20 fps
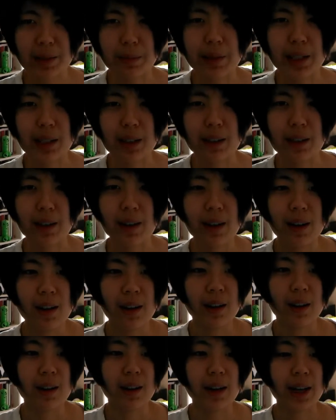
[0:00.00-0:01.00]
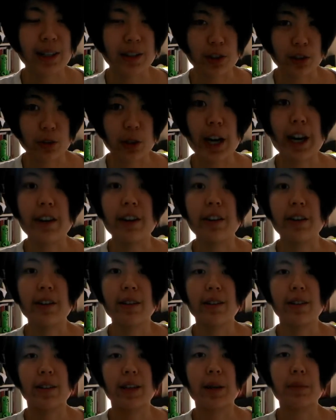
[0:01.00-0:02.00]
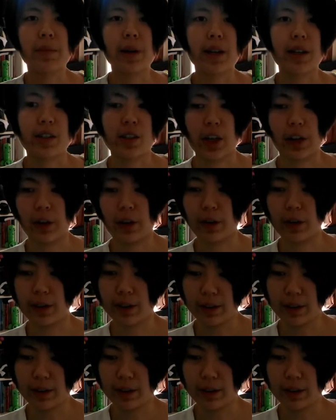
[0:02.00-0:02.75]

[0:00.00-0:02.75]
me as a writer in my adulthood,